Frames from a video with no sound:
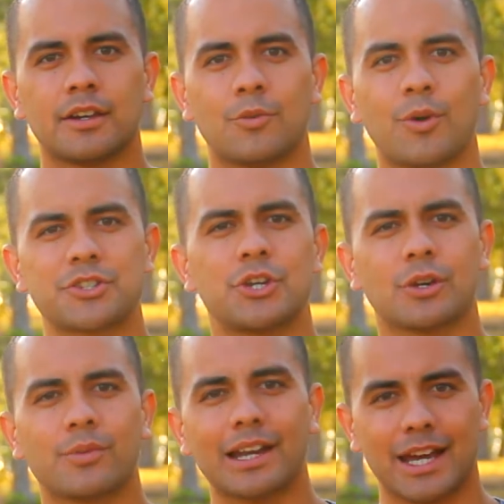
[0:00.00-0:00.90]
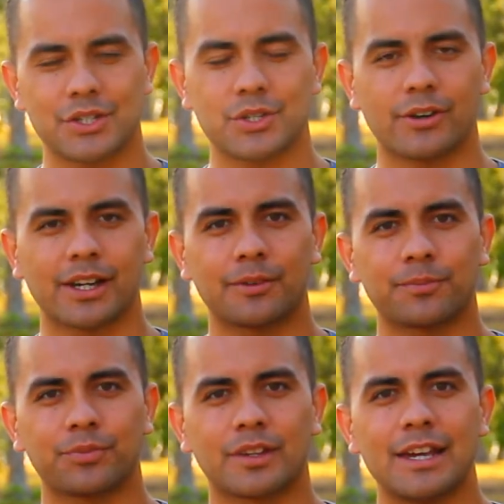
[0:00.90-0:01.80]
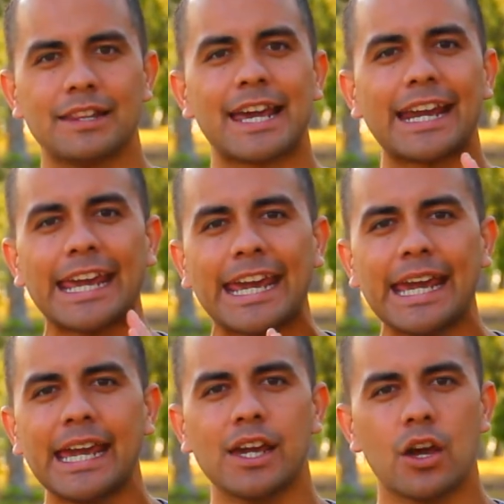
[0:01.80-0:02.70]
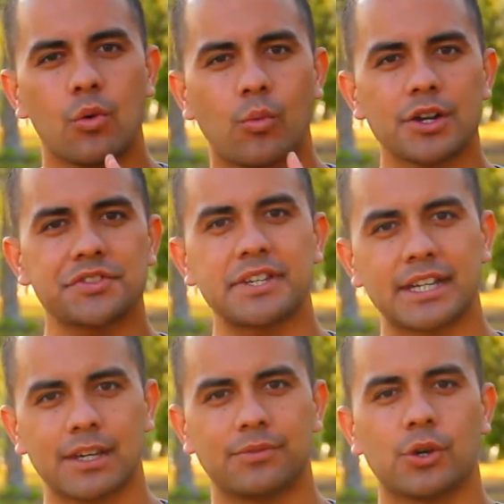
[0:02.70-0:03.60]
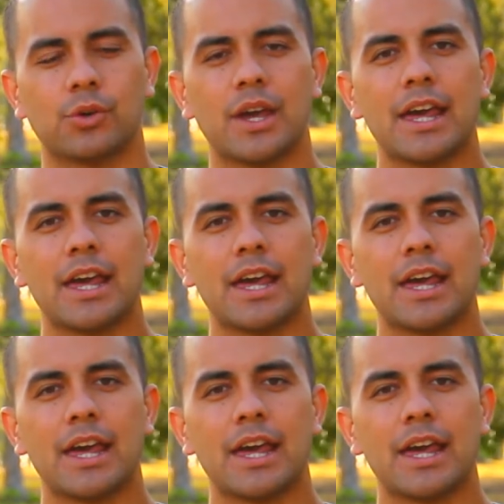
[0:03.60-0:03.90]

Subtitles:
wants you to realize, that He wants to give you